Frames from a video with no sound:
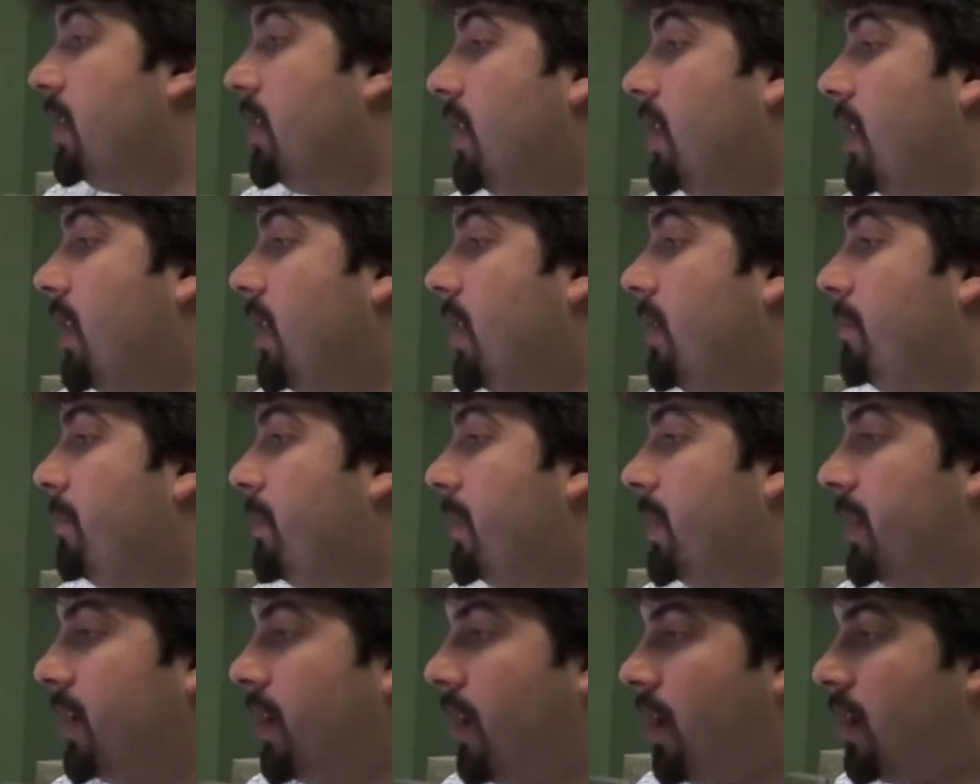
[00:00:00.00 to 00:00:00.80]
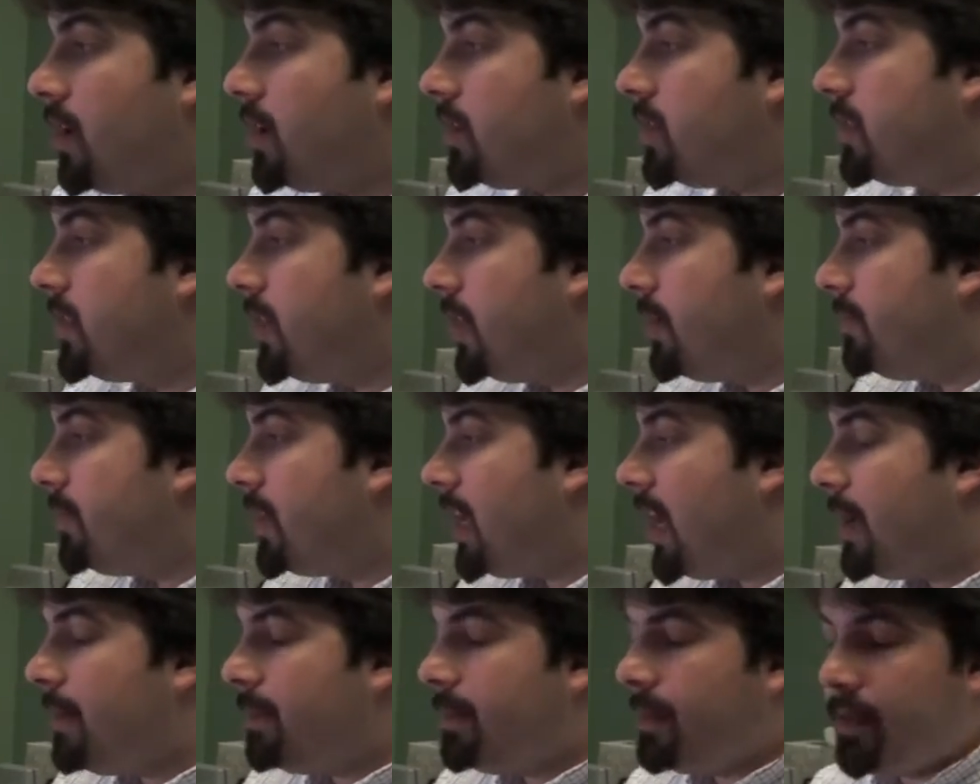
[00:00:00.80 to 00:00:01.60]
But there are some
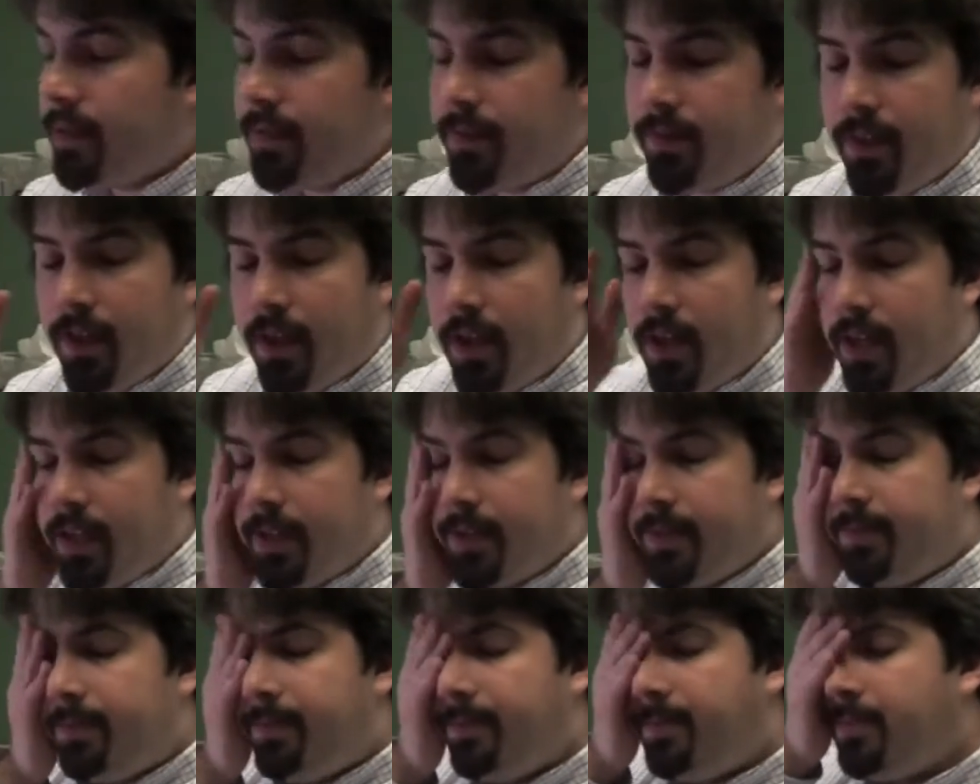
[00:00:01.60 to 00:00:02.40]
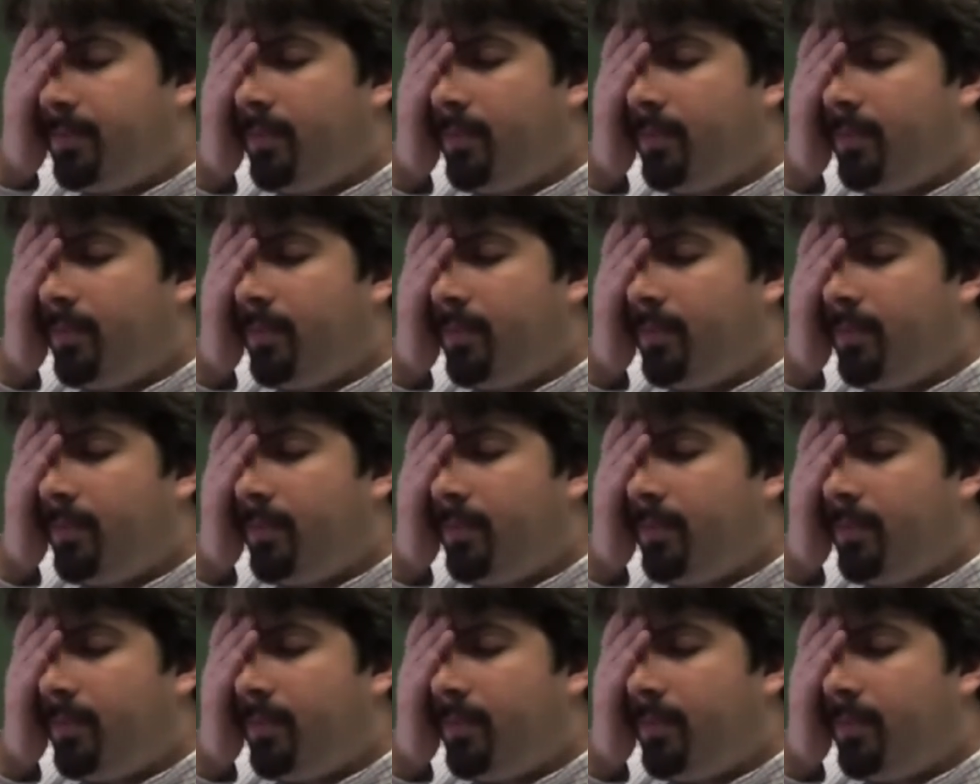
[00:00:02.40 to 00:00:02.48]
type of...